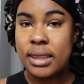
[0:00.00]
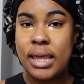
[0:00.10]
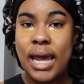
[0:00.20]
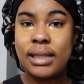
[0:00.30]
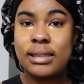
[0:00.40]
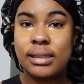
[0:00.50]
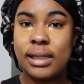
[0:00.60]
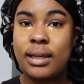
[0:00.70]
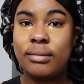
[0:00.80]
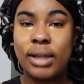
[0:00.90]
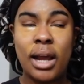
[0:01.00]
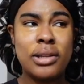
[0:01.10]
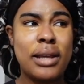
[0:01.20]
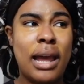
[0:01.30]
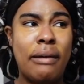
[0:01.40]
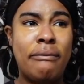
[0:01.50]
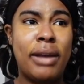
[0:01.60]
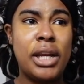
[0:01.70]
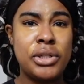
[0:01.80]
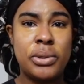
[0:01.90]
that's lit. They also have
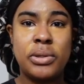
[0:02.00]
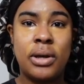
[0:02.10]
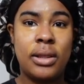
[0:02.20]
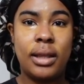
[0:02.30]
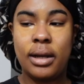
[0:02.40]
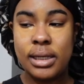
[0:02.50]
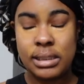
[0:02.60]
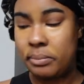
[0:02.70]
facials on there. It's